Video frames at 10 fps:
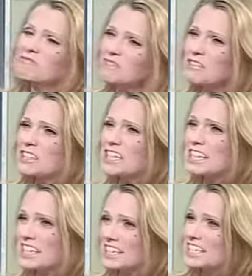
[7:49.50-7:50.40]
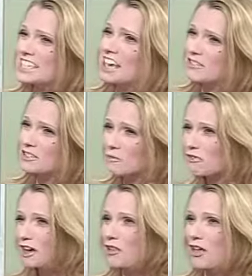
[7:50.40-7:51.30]
15 seconds left. Okay.
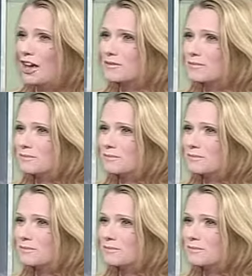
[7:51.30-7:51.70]
Final thought.